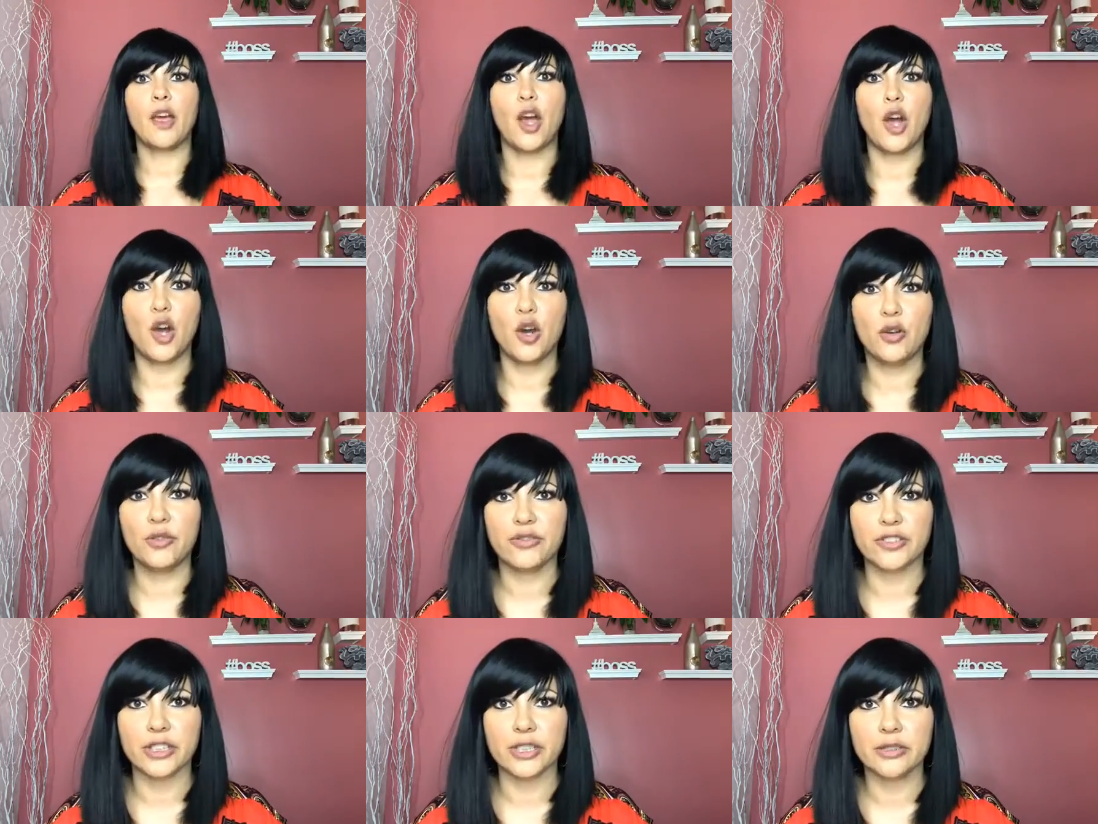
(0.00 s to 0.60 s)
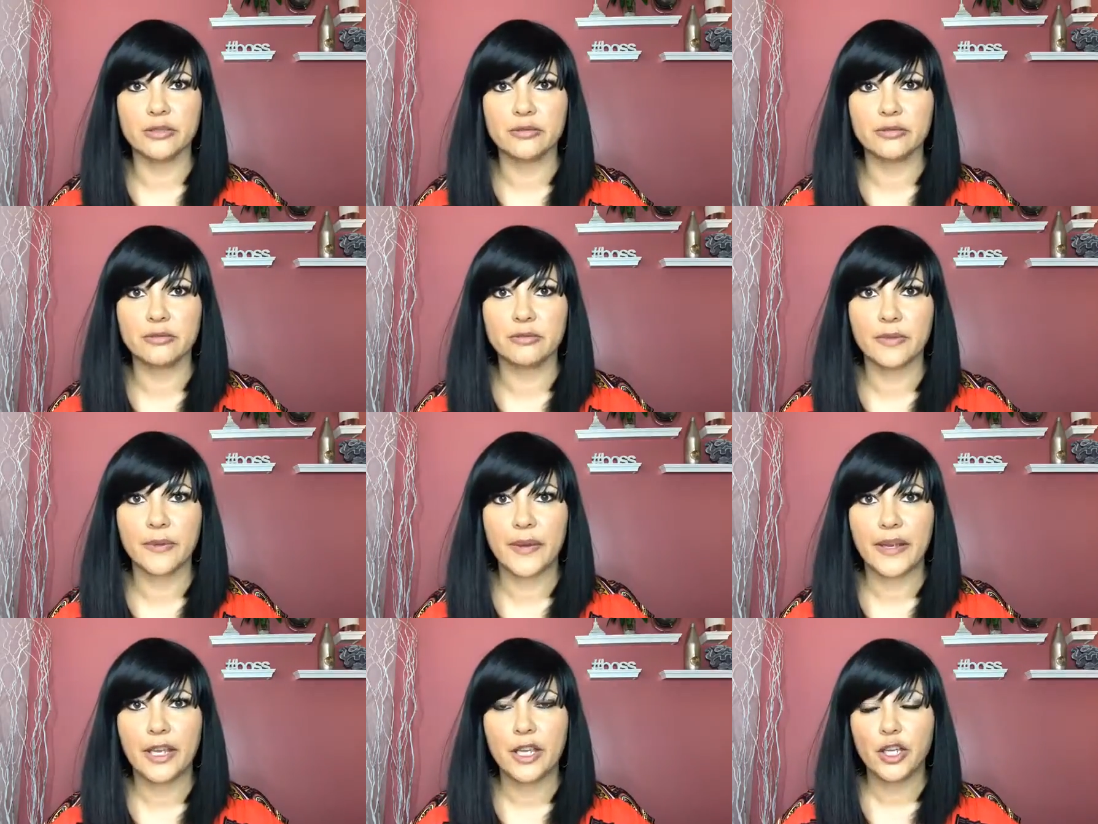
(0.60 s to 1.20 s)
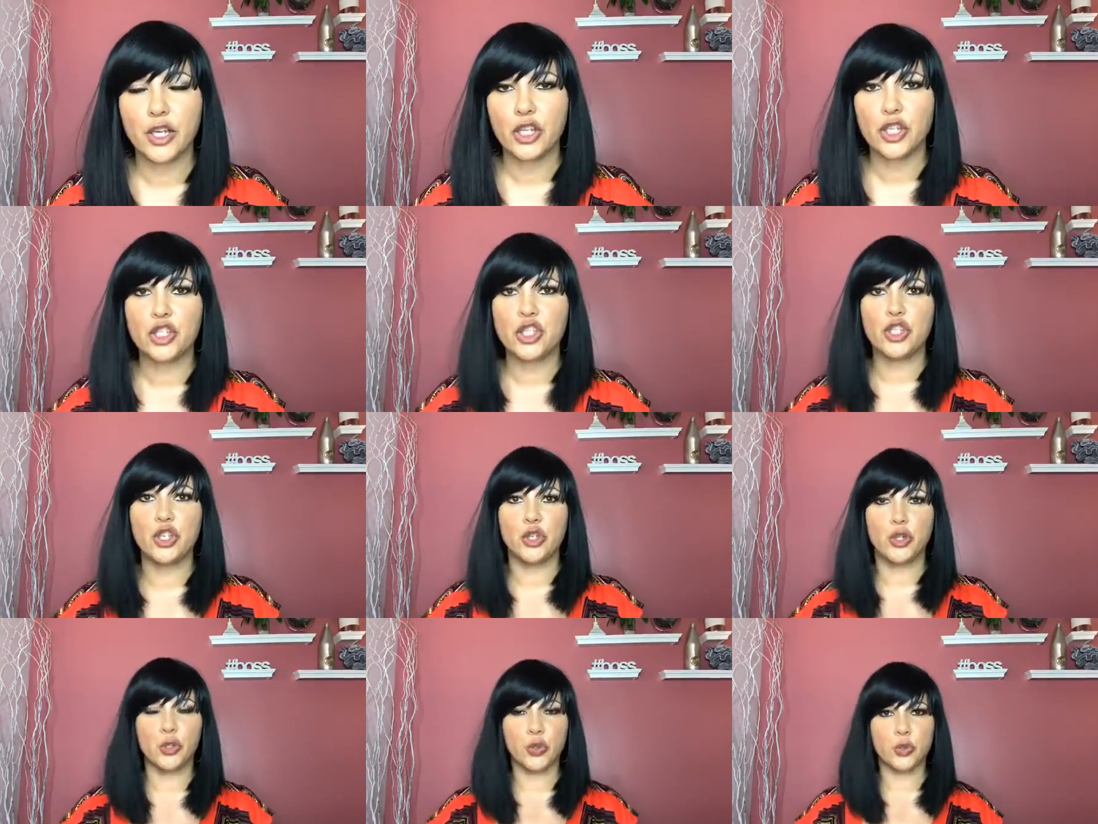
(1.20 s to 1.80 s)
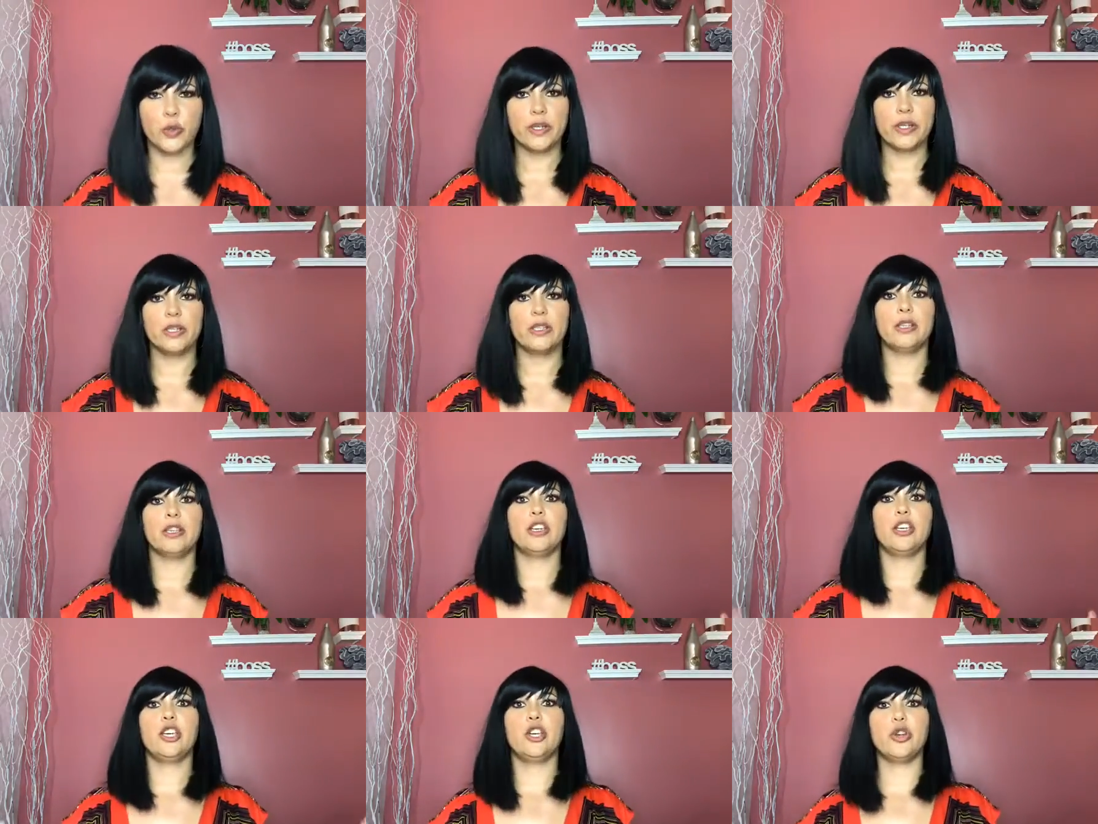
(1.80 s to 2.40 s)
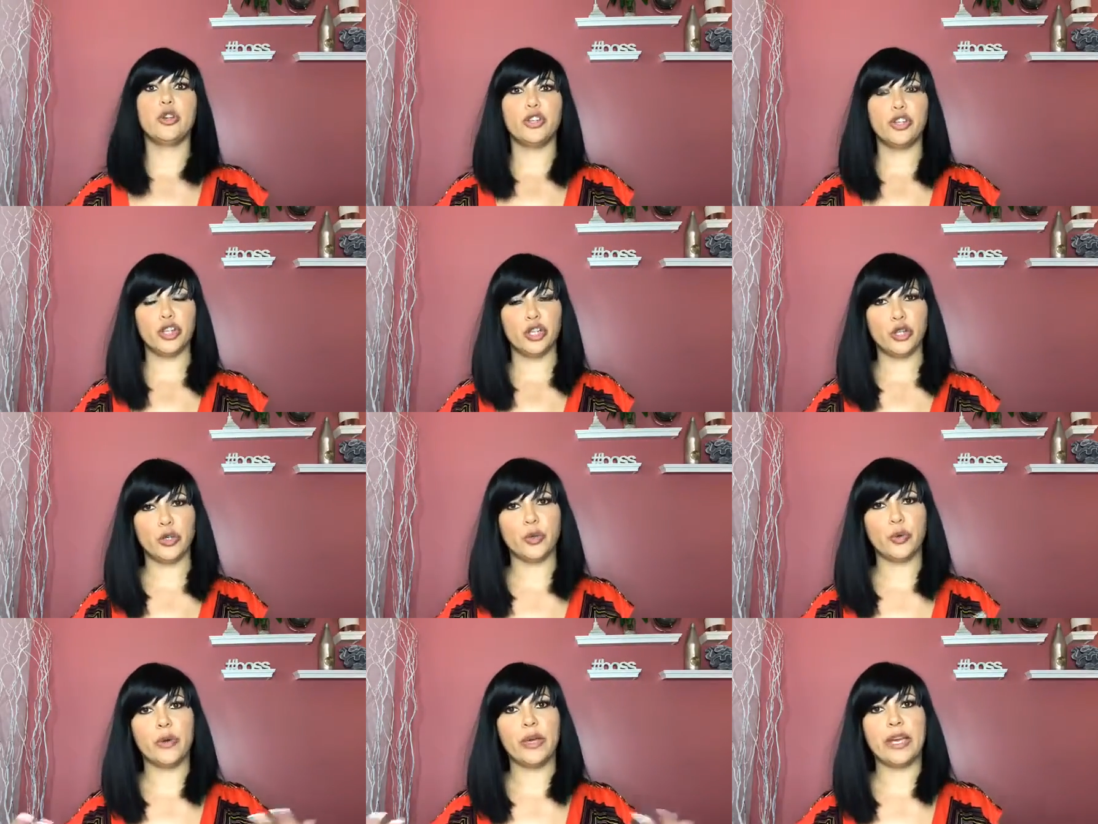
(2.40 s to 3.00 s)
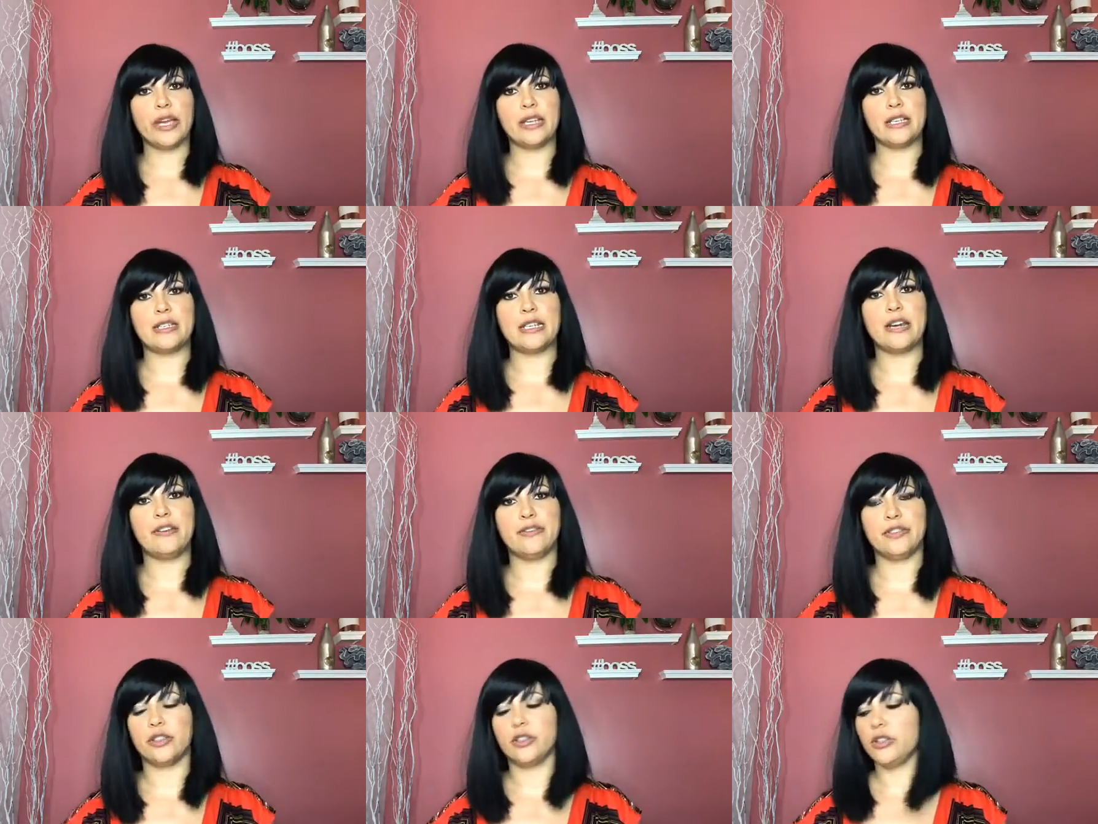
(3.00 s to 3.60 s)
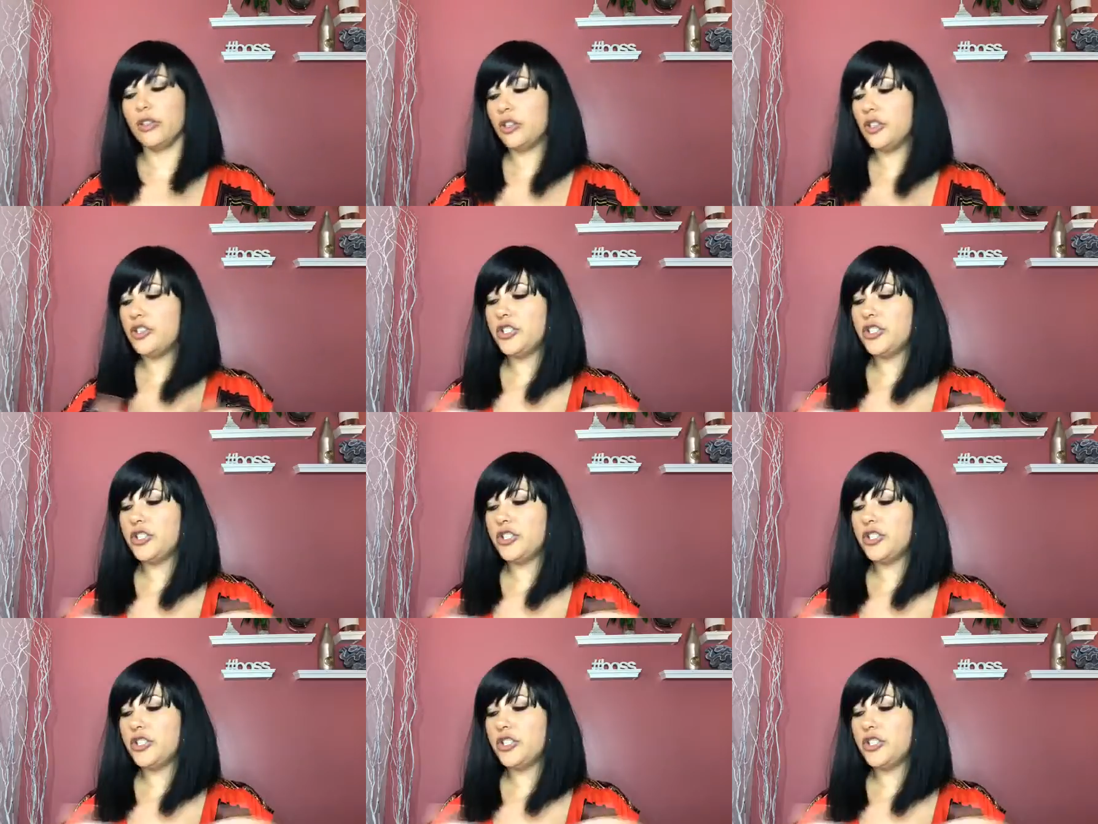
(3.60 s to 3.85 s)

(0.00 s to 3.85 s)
over to your new endeavor.